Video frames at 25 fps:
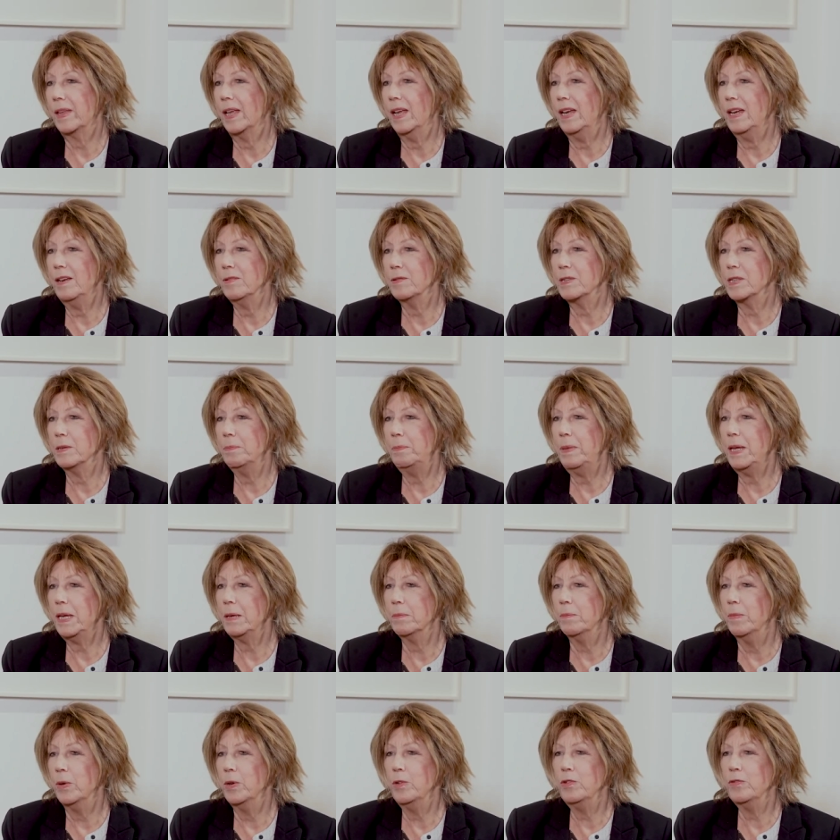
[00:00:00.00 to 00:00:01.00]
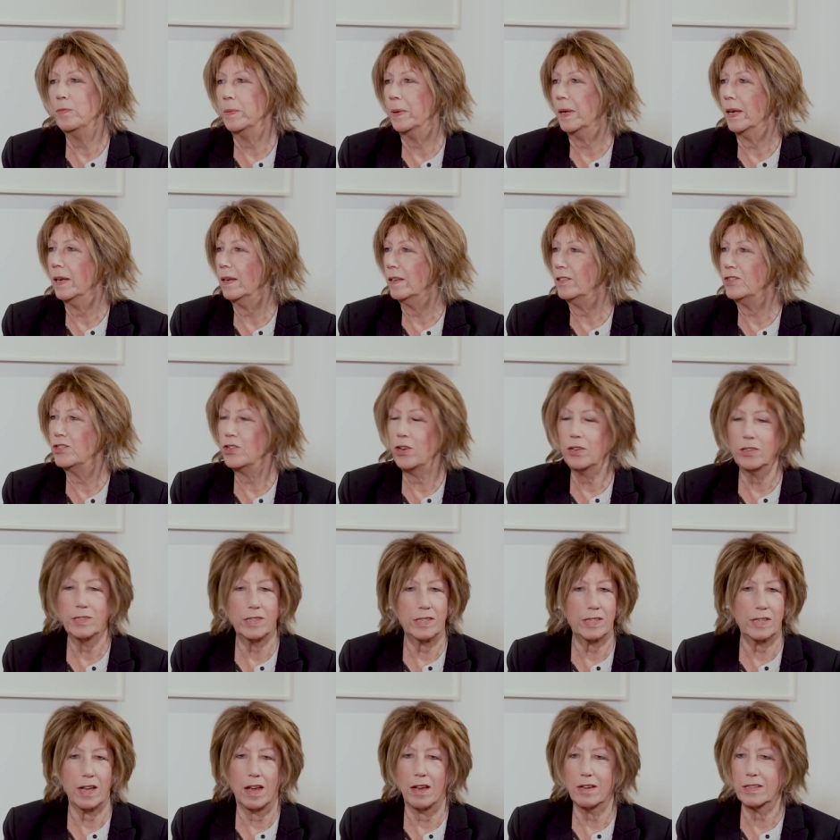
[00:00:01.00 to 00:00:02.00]
And it was a big movement, and John
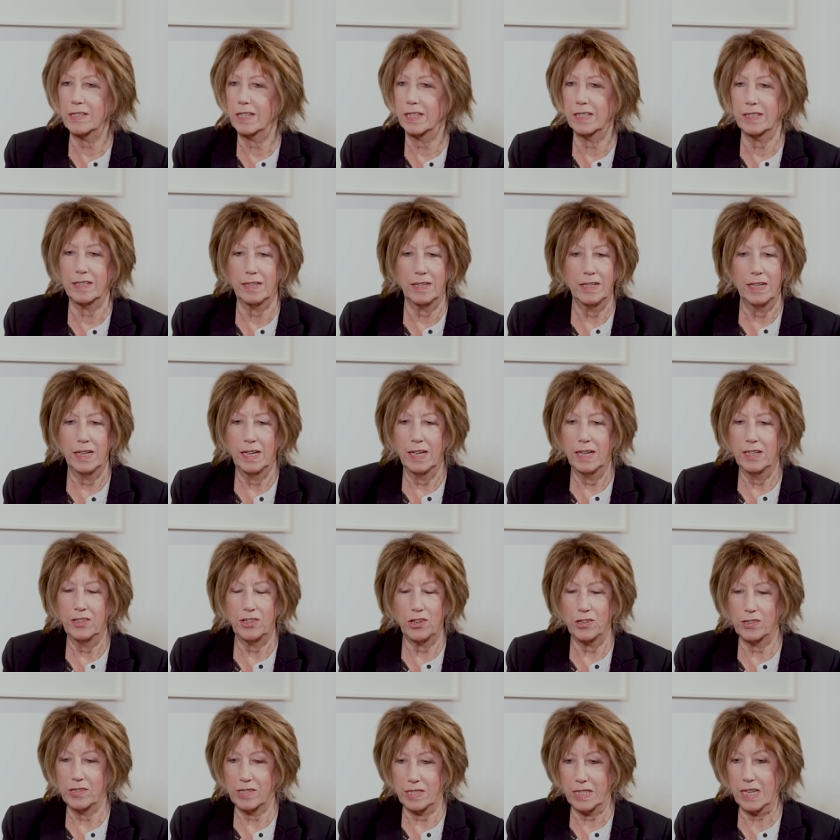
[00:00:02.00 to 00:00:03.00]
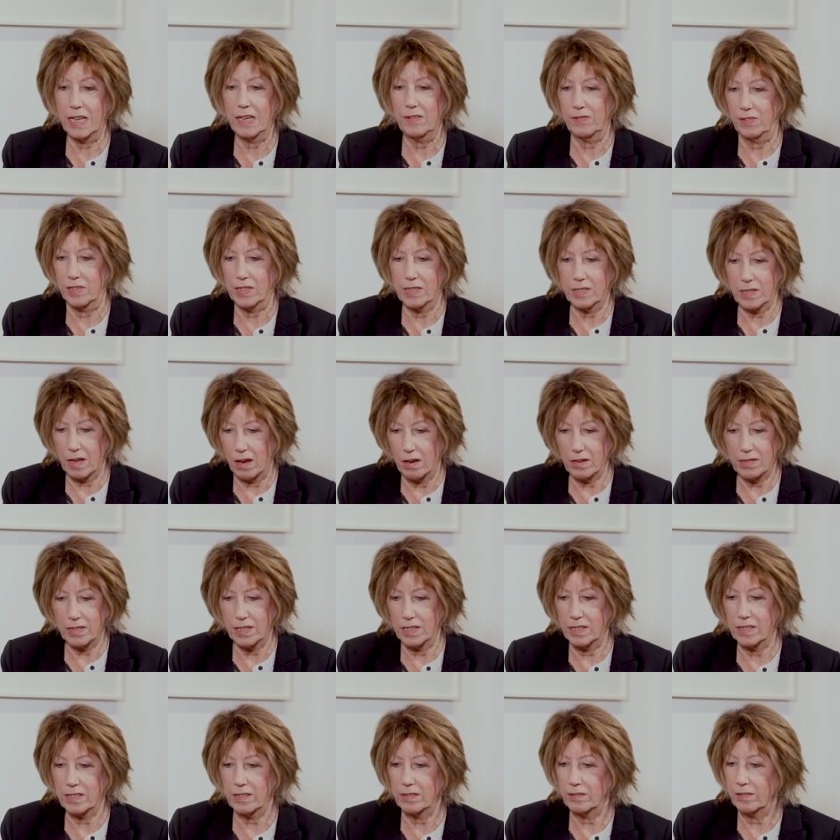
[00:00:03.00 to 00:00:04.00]
Stevens
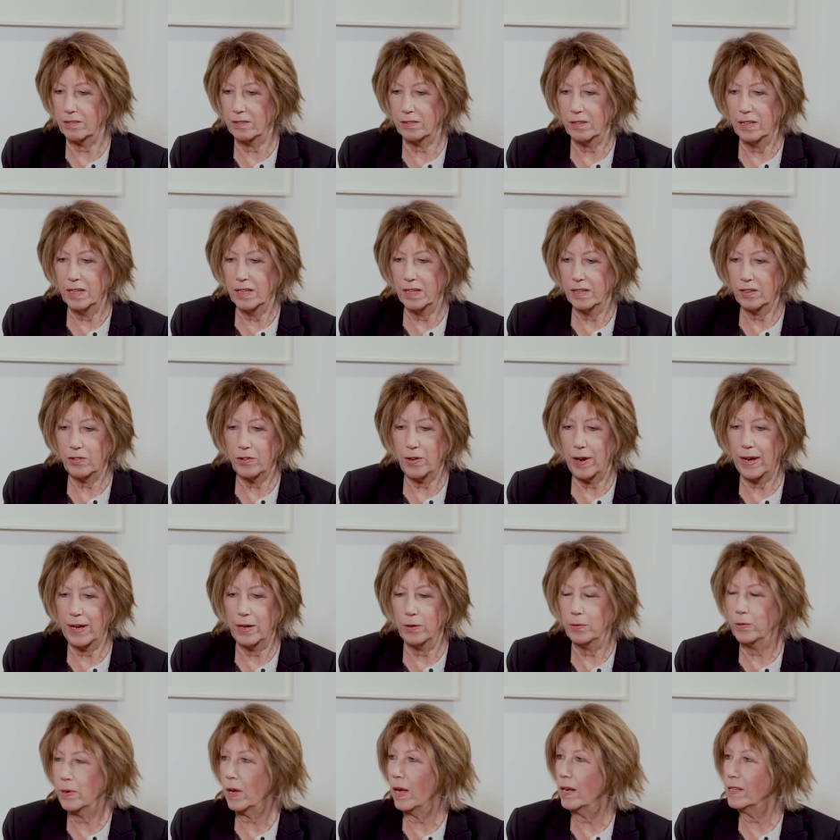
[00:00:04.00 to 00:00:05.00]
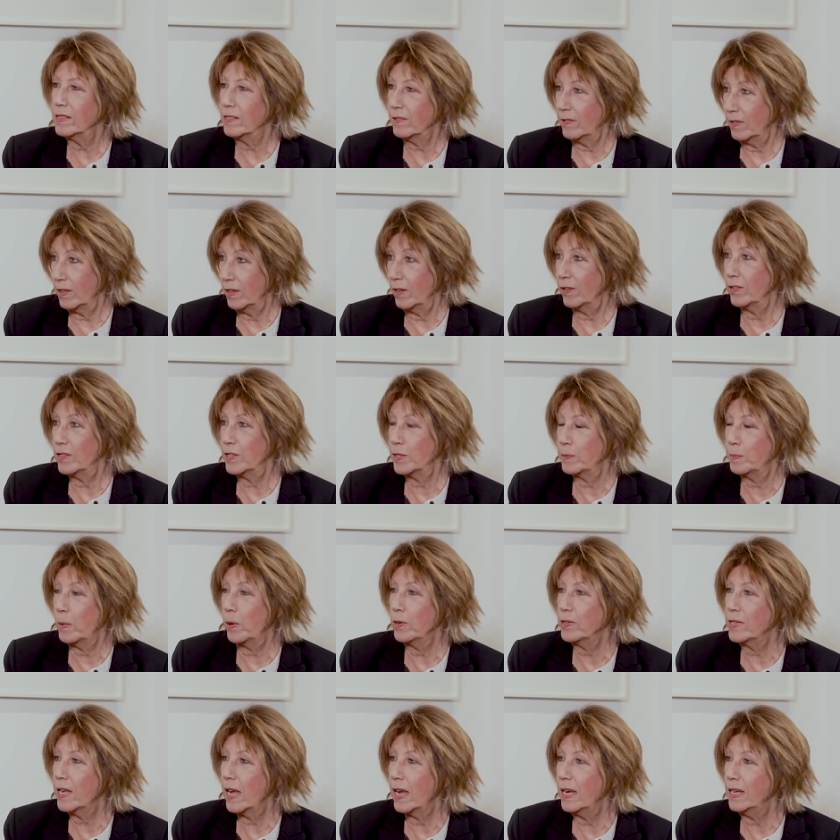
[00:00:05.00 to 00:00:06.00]
started to create all kinds of things, a
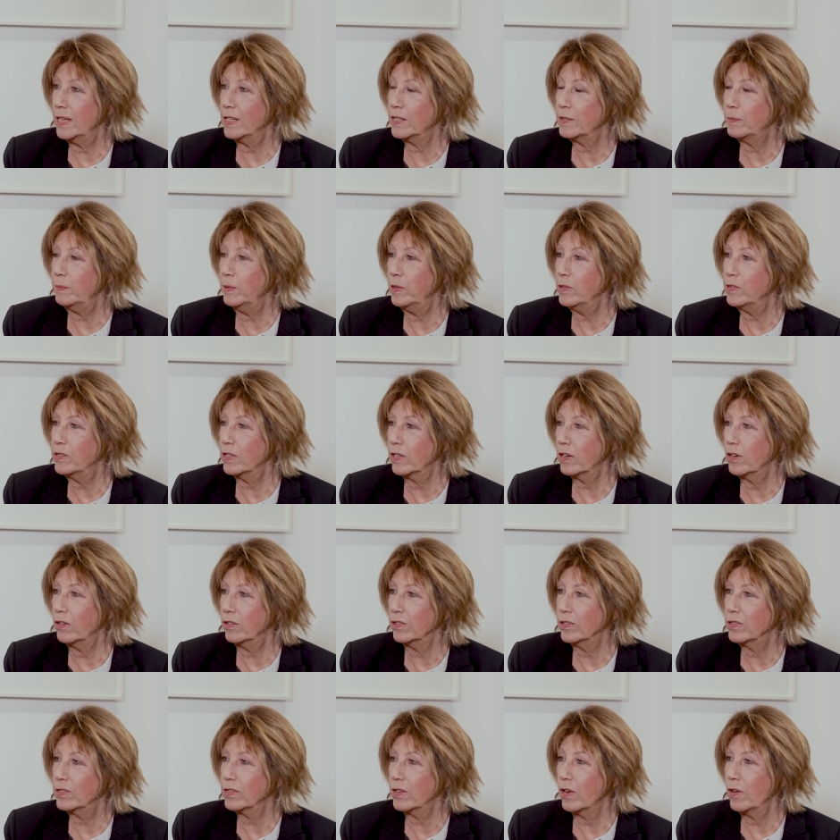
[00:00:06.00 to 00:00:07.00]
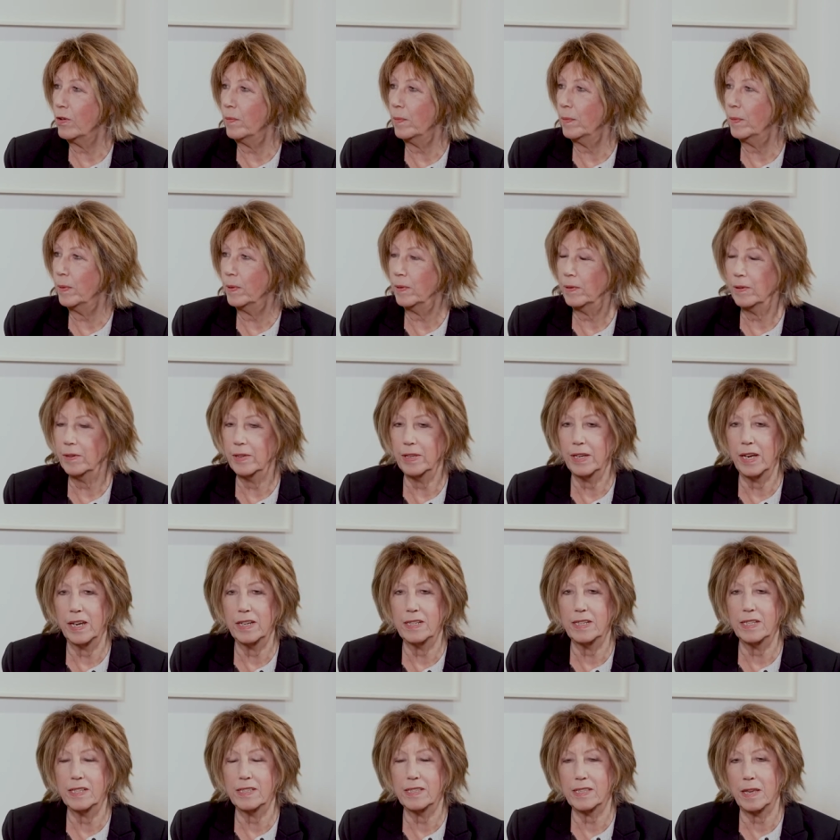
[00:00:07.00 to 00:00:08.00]
spontaneous music ensemble, mm-hmm. and I
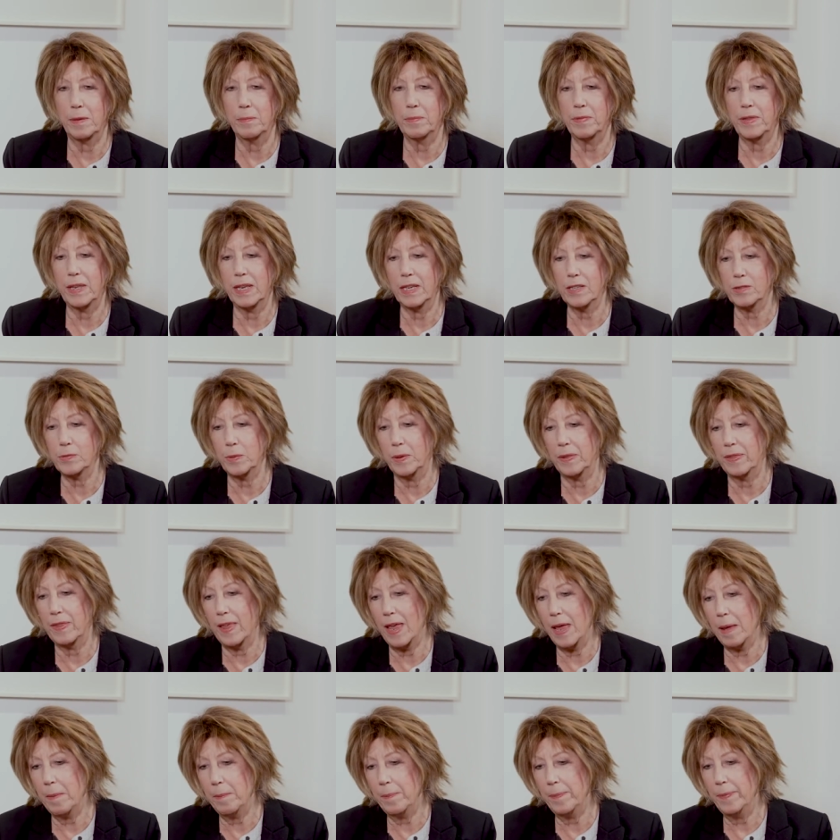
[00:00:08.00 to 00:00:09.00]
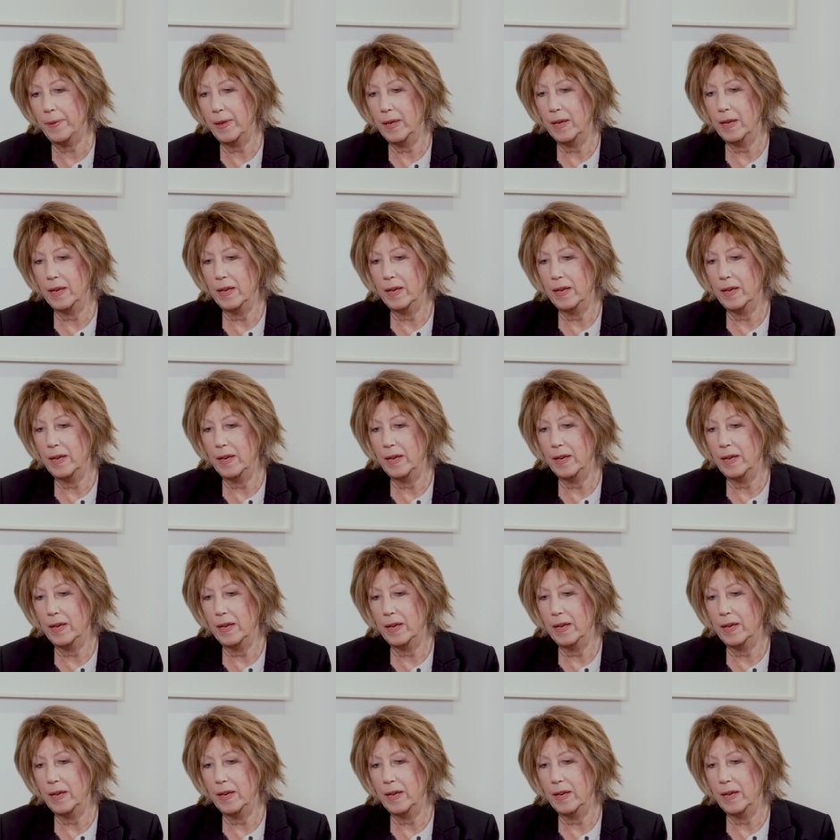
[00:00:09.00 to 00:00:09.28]
did some things with them.